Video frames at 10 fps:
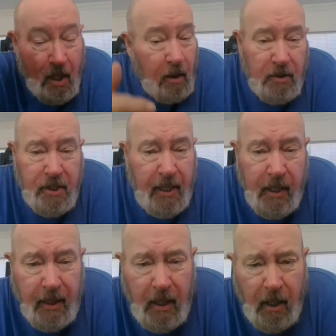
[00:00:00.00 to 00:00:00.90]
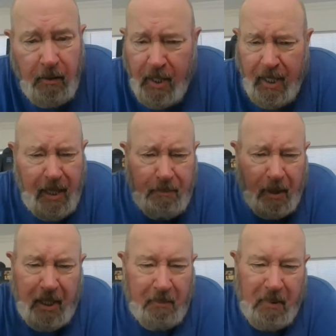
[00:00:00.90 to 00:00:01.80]
Because they didn't care. They had
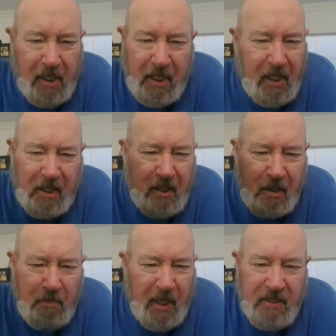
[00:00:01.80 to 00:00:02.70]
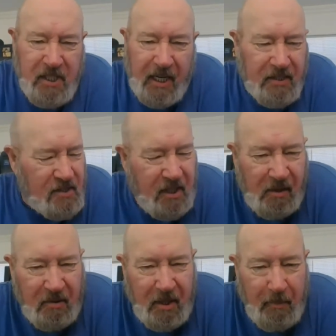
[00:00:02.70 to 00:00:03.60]
plenty of money. Hell, they'll pay taxes. They
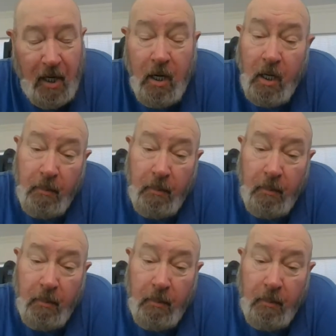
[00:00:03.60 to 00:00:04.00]
don't care about it.